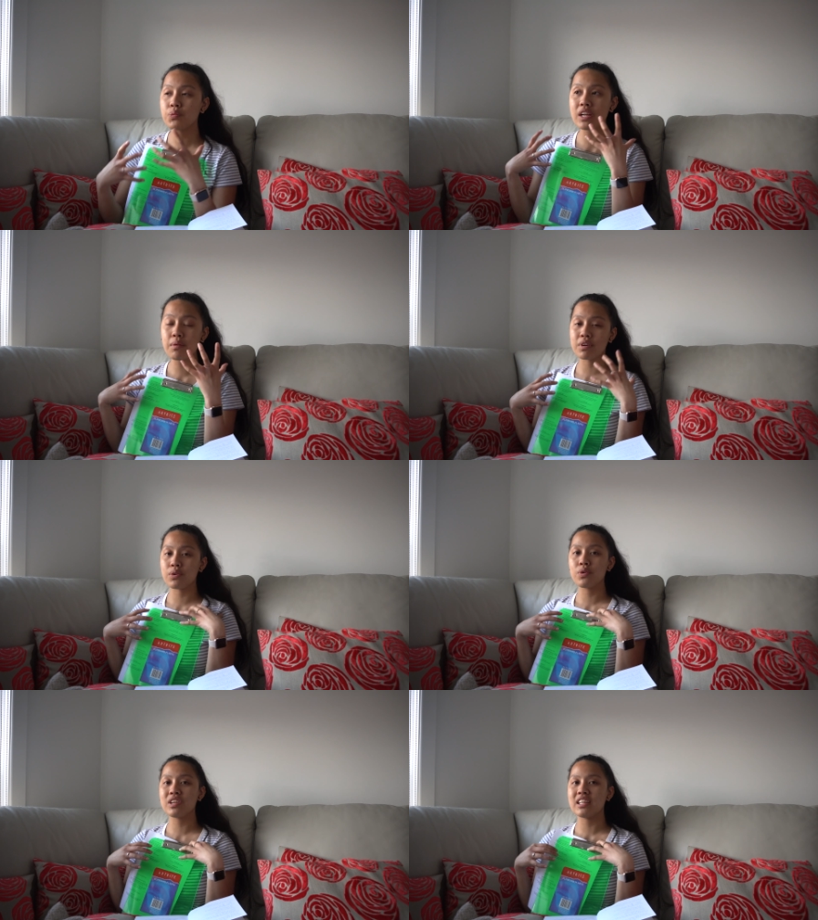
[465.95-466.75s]
When I'm
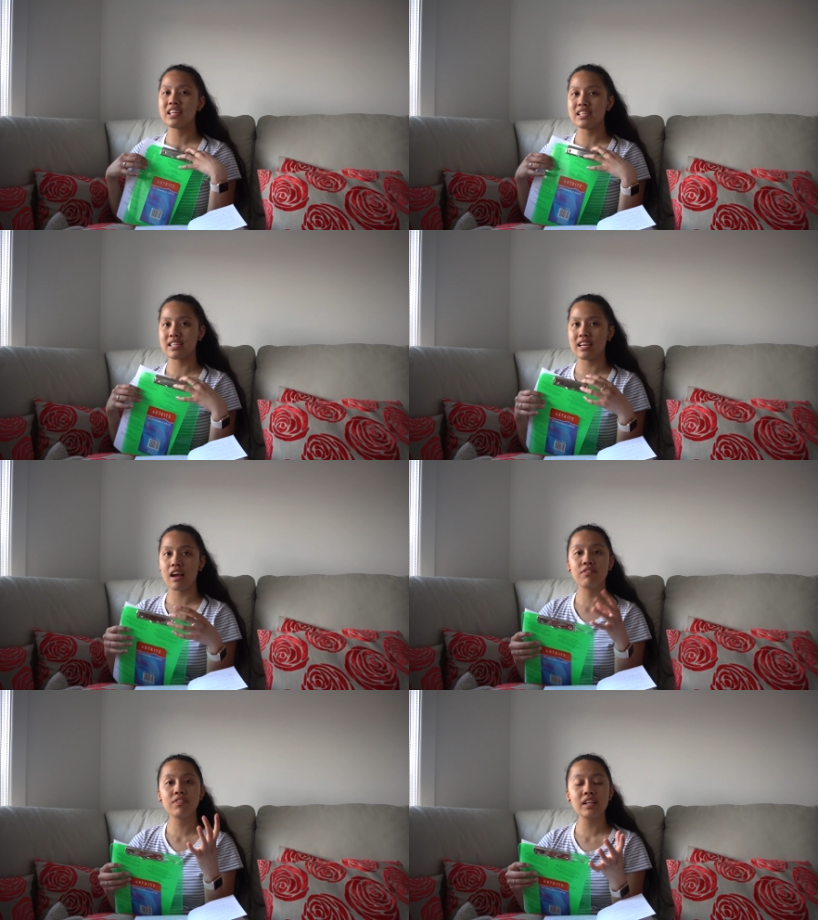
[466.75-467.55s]
recording these, like I
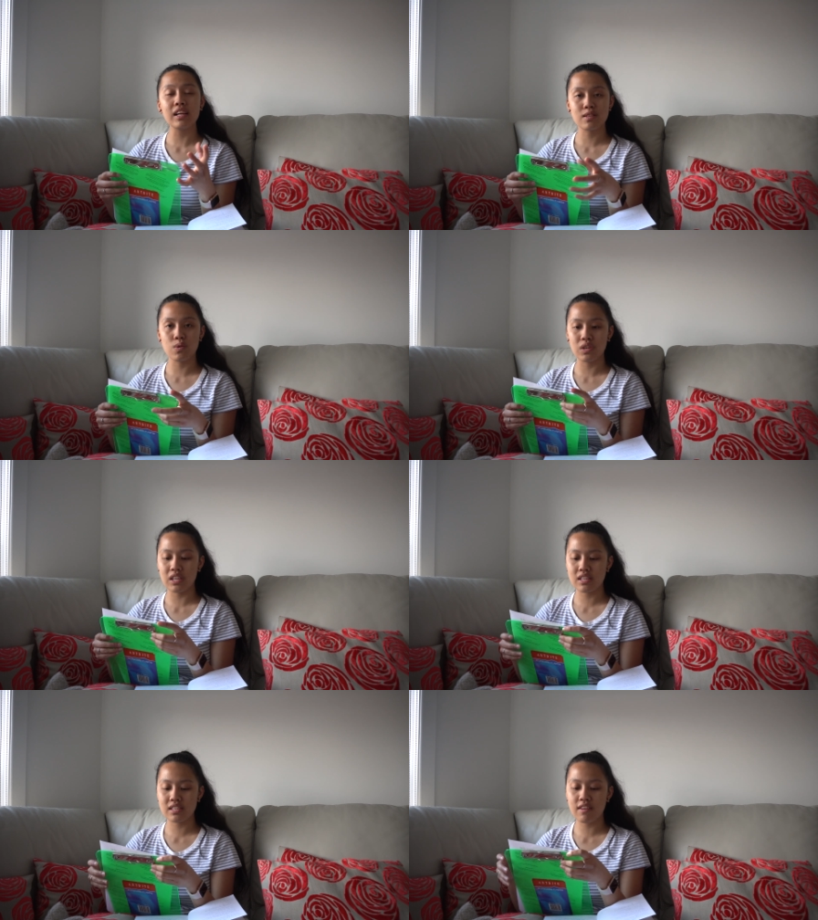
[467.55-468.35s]
feel like talking
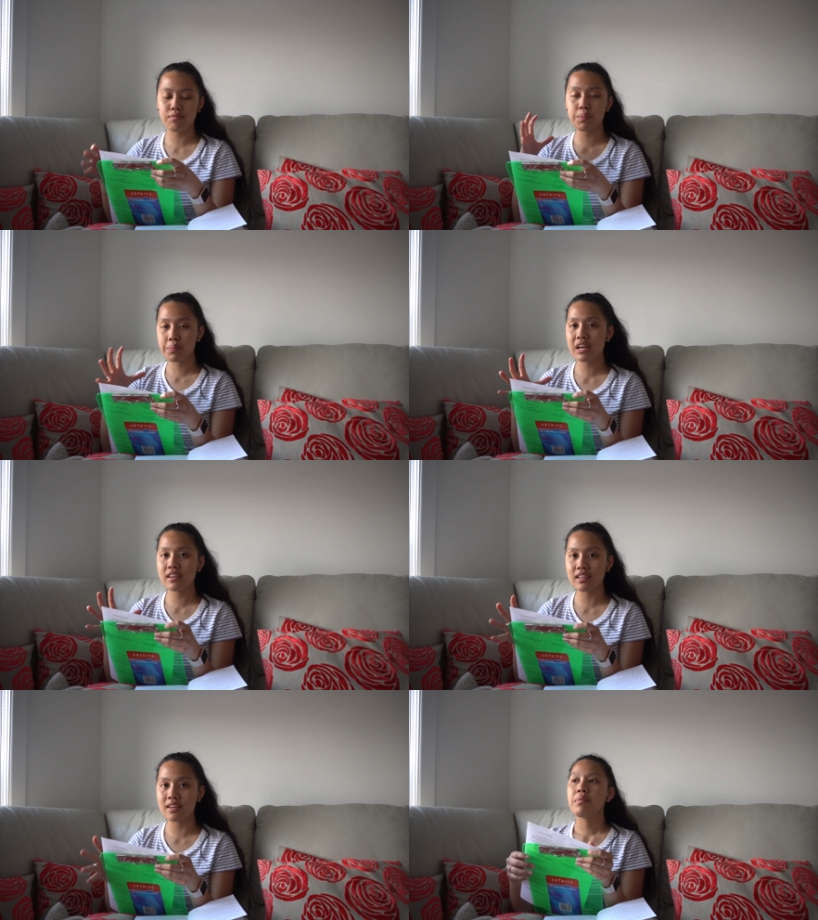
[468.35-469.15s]
because I've
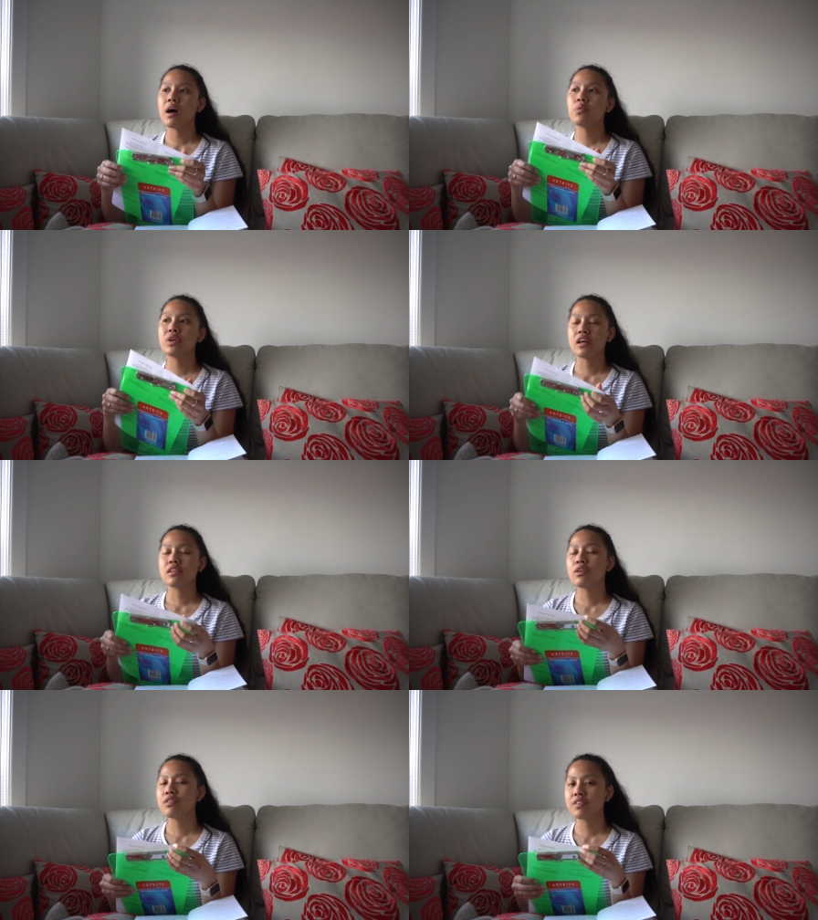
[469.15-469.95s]
prepared it, but when I
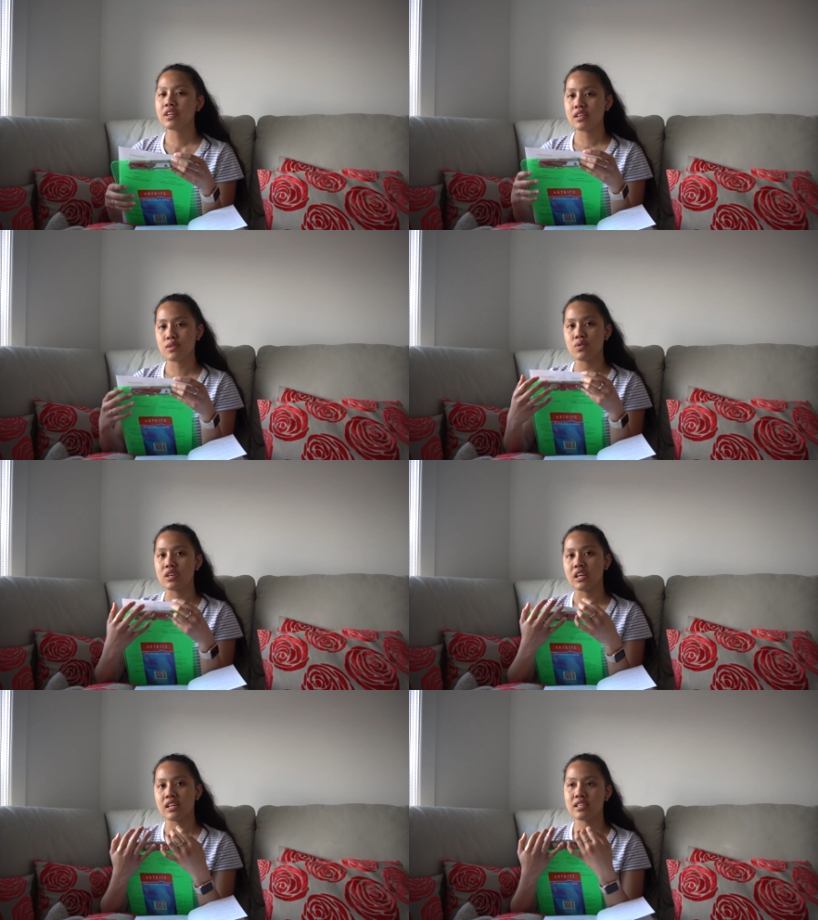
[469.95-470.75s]
don't feel like
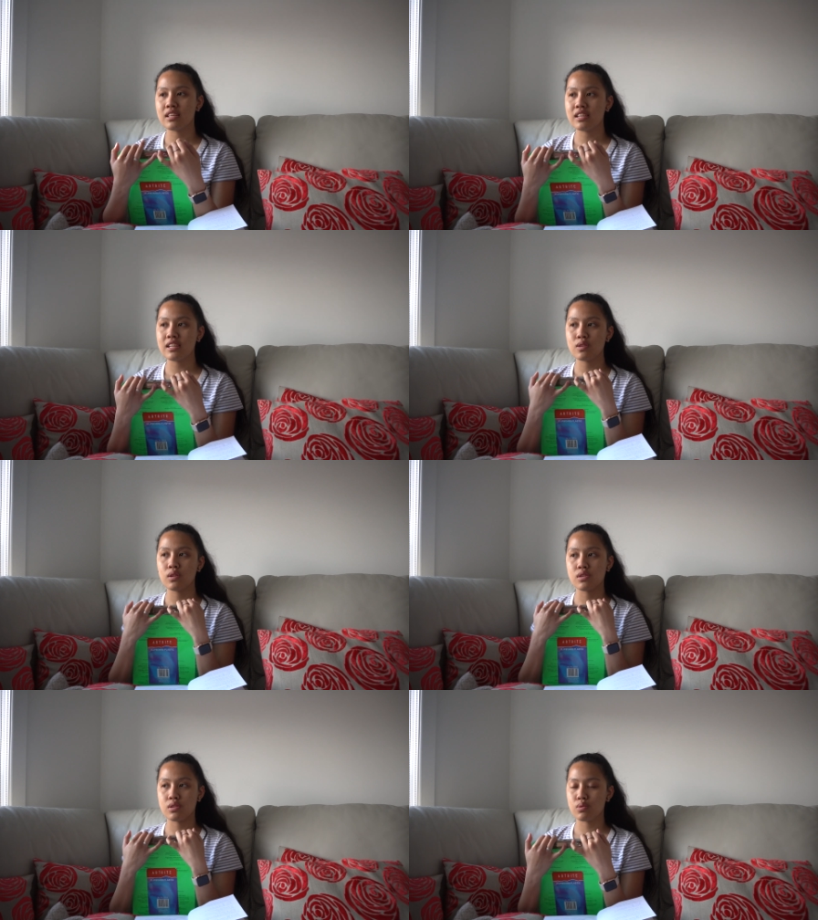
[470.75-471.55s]
talking, I still need to
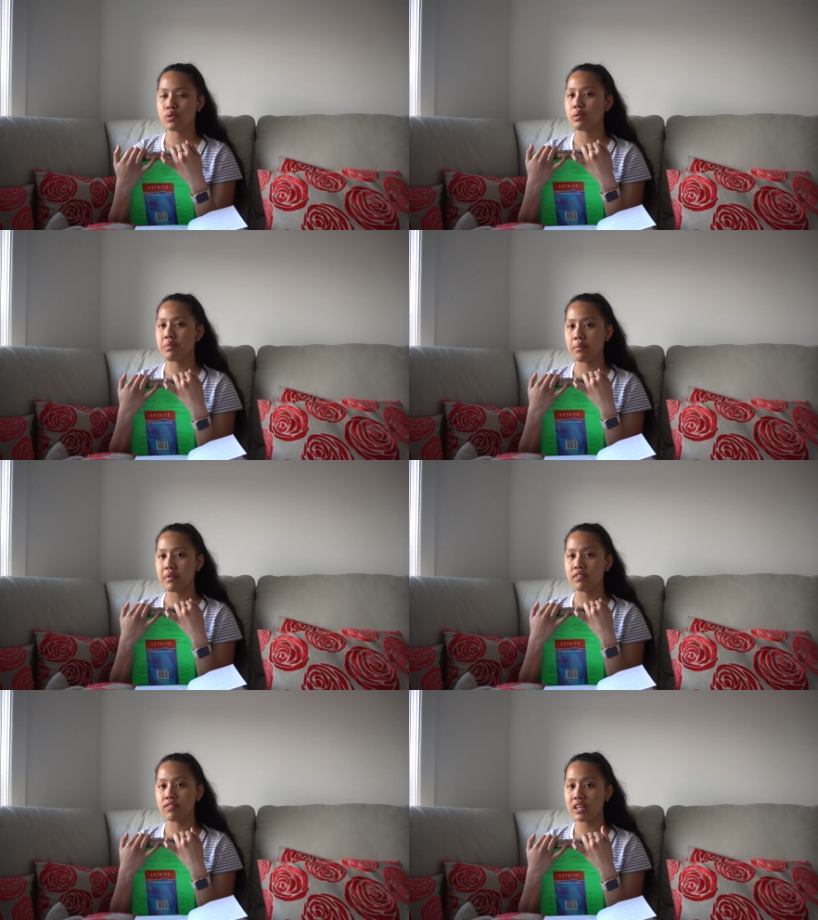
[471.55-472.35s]
learn to talk about
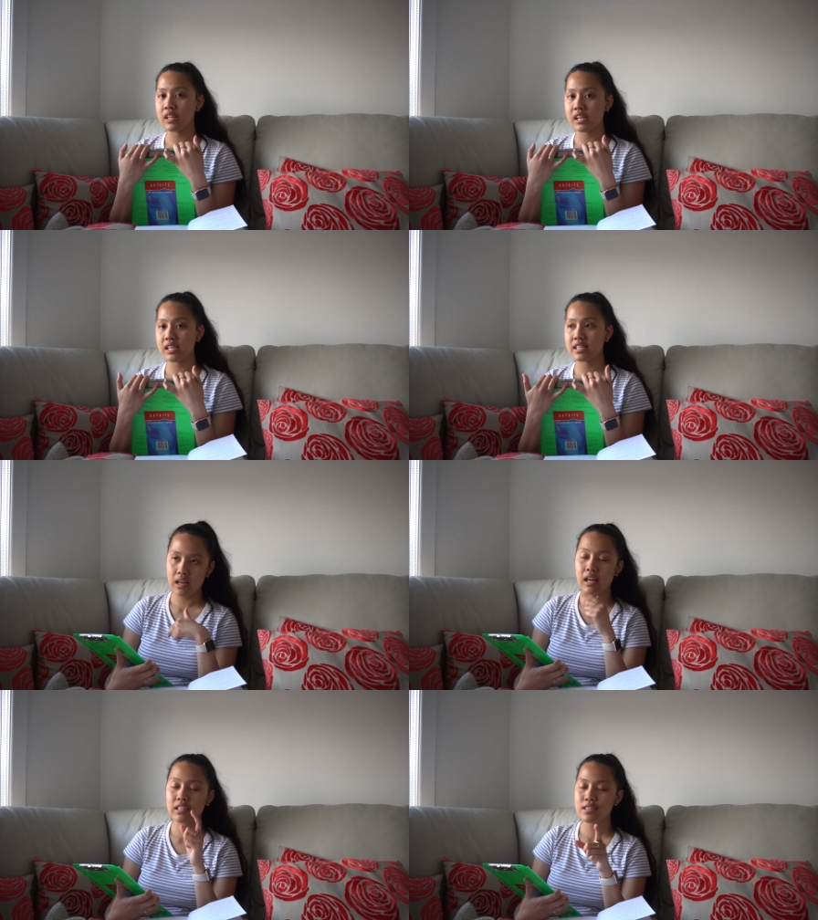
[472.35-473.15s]
my feelings.
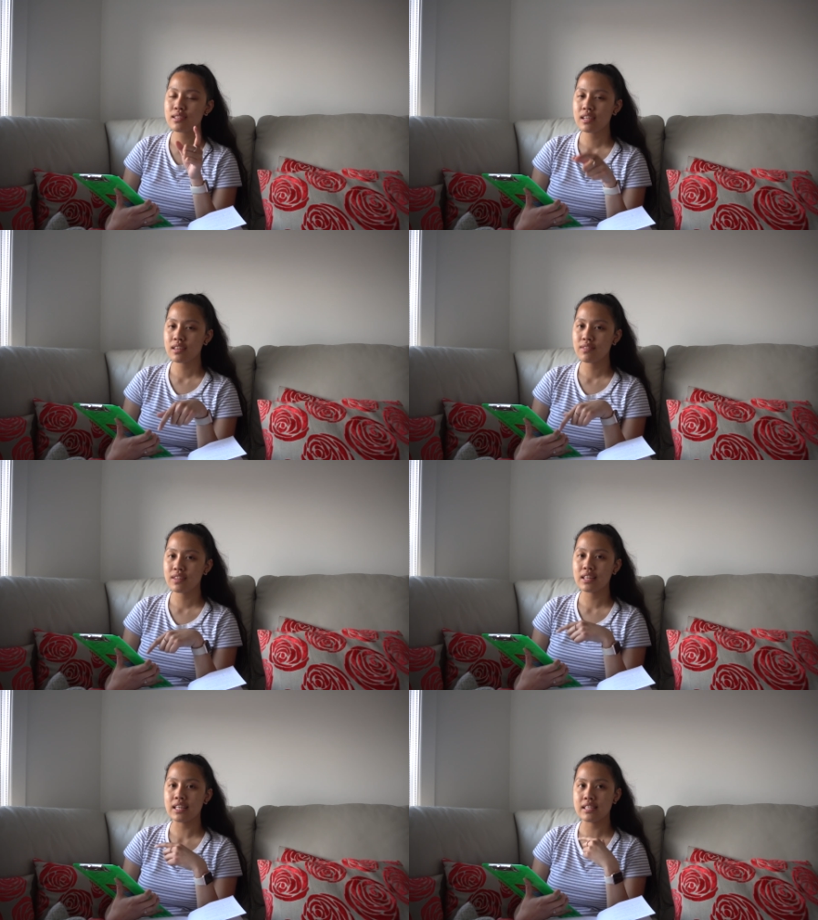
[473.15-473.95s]
I need to let go of
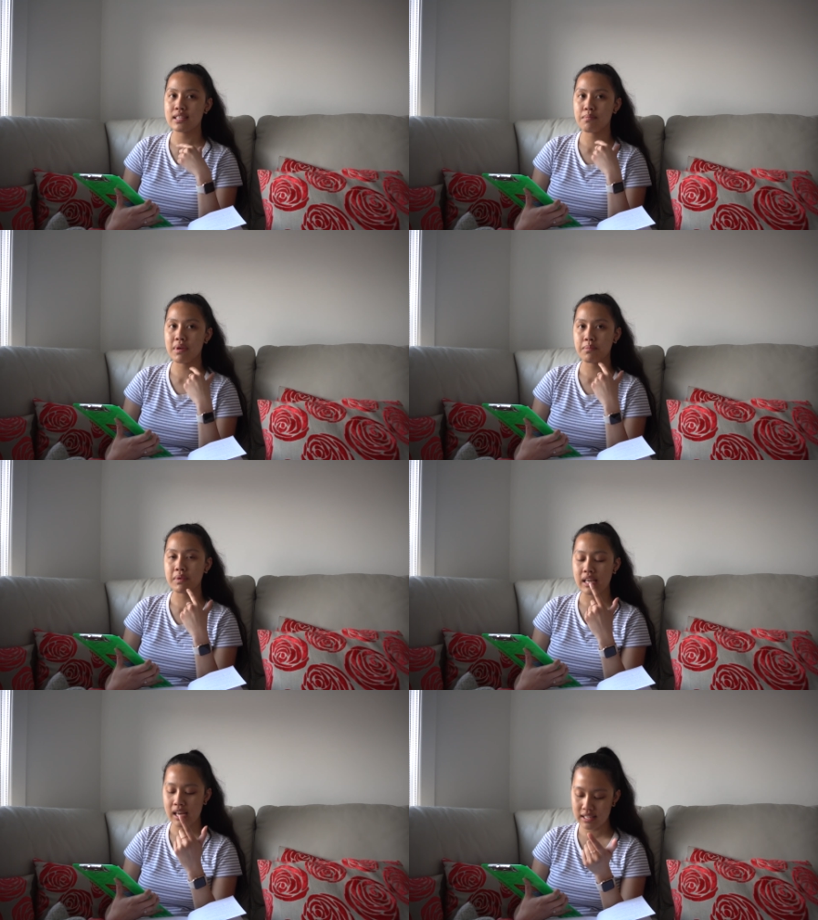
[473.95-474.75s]
the things that make
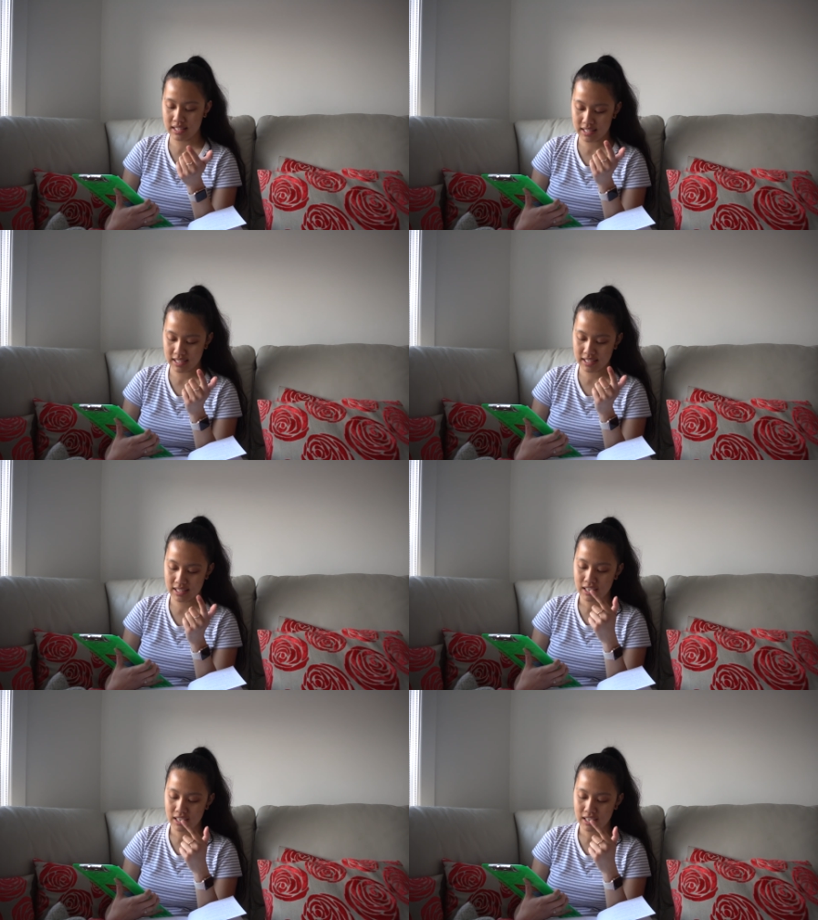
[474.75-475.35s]
me hesitant